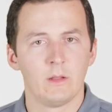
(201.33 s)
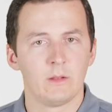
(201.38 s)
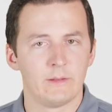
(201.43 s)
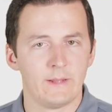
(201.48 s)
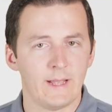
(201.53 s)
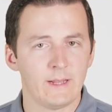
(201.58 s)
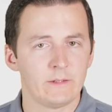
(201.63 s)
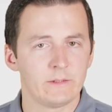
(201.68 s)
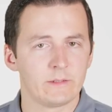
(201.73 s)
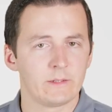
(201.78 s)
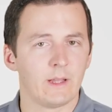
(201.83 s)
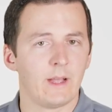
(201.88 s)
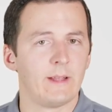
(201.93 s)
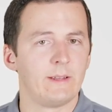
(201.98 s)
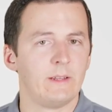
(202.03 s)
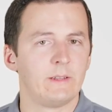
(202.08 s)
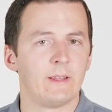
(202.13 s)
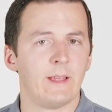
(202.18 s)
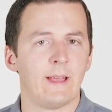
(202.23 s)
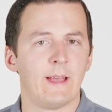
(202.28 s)
Next, I
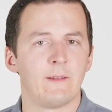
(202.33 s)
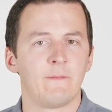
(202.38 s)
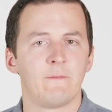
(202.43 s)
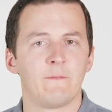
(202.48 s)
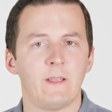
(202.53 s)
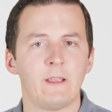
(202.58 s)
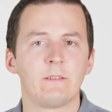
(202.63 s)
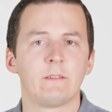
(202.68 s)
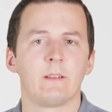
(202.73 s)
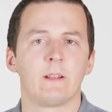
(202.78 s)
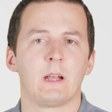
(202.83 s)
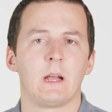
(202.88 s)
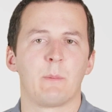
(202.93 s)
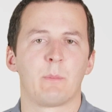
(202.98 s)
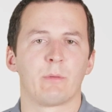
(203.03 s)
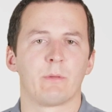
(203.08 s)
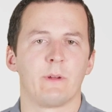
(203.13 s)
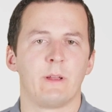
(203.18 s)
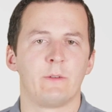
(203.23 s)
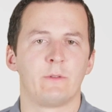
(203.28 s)
need to add facing
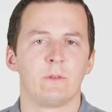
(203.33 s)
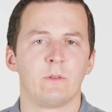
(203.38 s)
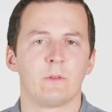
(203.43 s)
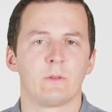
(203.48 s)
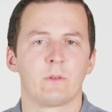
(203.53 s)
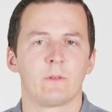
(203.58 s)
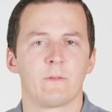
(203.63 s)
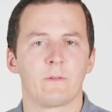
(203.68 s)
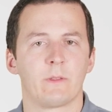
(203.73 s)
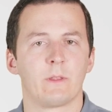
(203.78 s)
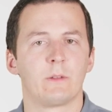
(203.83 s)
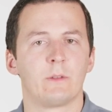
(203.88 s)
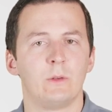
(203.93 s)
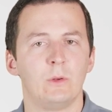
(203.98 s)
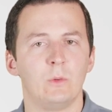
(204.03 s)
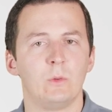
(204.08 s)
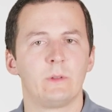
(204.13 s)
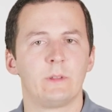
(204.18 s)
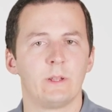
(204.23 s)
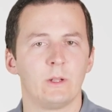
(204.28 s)
operations for the
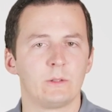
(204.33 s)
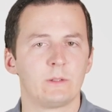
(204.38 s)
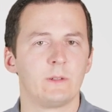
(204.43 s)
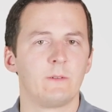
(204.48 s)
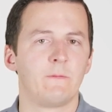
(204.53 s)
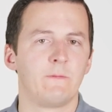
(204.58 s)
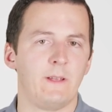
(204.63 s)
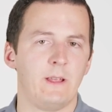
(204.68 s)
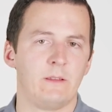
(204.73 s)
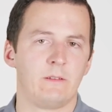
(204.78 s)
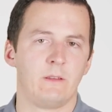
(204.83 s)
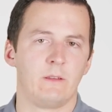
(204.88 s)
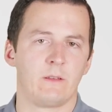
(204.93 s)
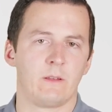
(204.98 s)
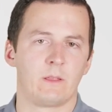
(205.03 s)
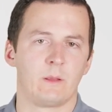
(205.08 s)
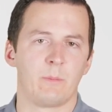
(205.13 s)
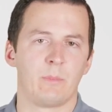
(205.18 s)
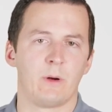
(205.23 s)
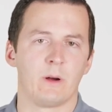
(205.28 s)
two tilted faces
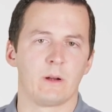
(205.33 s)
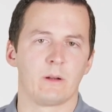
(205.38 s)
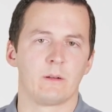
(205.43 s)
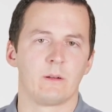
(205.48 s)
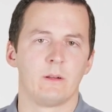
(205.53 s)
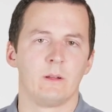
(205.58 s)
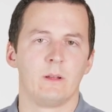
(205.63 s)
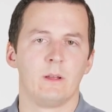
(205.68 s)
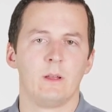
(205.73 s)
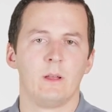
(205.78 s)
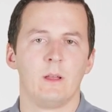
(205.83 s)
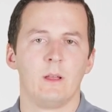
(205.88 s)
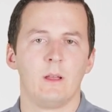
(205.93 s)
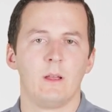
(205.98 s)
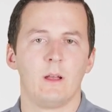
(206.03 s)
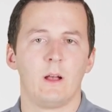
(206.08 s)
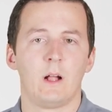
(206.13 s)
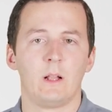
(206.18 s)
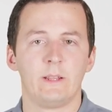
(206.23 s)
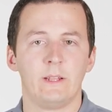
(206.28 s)
on the part.
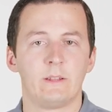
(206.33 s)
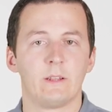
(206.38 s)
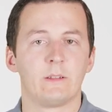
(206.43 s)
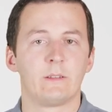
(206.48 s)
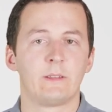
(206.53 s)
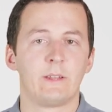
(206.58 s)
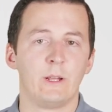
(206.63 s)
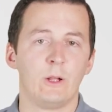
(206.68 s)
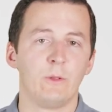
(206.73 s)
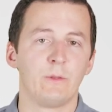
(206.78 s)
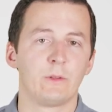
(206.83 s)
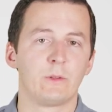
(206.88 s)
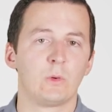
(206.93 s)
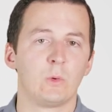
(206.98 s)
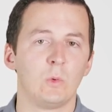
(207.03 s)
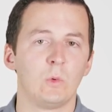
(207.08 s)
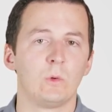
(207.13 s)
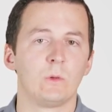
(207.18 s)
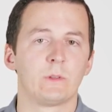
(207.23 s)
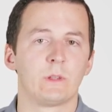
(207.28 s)
I'll need to tilt the
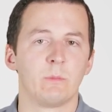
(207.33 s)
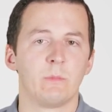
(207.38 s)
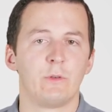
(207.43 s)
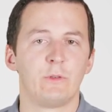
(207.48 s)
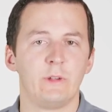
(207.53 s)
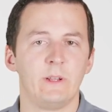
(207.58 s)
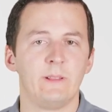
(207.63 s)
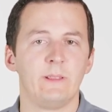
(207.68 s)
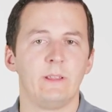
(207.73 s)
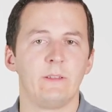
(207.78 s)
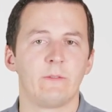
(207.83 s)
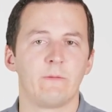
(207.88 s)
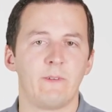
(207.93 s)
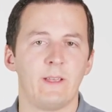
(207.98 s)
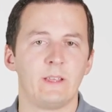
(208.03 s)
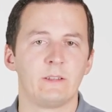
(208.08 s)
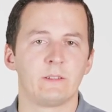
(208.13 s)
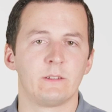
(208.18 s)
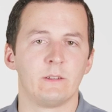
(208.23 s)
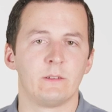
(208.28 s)
tool to machine these
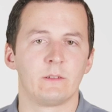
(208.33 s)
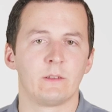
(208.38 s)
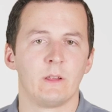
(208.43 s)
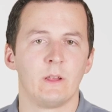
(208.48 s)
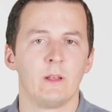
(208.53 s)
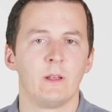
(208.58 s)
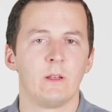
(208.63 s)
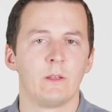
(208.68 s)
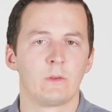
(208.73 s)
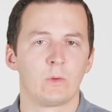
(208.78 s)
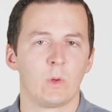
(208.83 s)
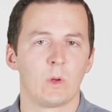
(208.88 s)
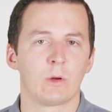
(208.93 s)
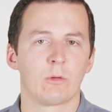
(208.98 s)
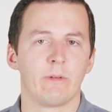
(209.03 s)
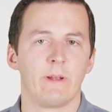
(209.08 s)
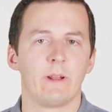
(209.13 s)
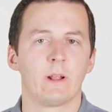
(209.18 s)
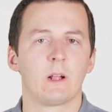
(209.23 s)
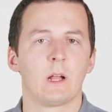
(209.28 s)
faces, so I'll
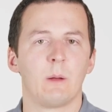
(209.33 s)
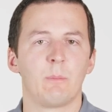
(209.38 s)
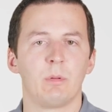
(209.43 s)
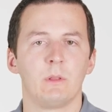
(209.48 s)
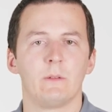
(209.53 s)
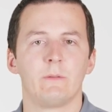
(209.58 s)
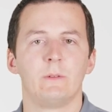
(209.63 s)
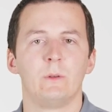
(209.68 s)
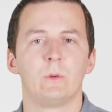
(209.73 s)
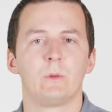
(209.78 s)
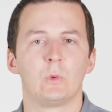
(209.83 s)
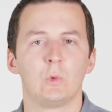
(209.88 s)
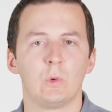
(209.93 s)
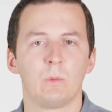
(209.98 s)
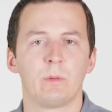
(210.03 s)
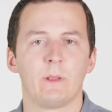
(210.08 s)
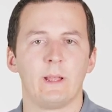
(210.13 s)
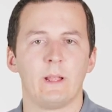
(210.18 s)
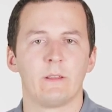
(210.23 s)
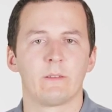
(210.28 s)
create a couple of new tool
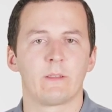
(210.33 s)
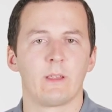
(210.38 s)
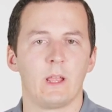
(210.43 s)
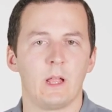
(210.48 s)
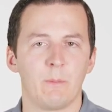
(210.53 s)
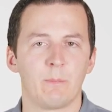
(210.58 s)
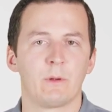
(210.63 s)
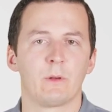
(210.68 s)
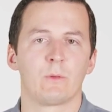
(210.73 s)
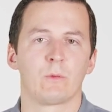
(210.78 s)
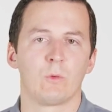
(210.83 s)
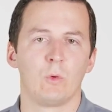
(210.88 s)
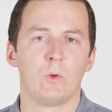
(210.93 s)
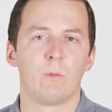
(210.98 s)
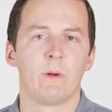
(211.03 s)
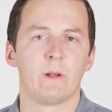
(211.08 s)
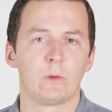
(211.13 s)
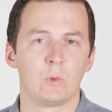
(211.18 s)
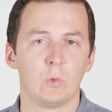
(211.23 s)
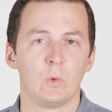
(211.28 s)
planes to help control
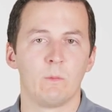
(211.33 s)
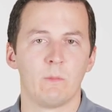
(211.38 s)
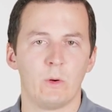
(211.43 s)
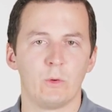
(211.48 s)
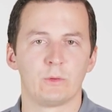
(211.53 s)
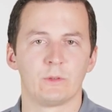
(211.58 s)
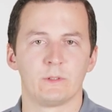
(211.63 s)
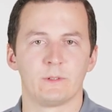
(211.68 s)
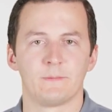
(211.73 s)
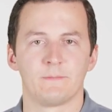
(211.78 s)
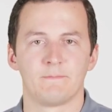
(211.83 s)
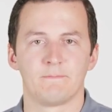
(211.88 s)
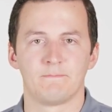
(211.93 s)
my tool motion.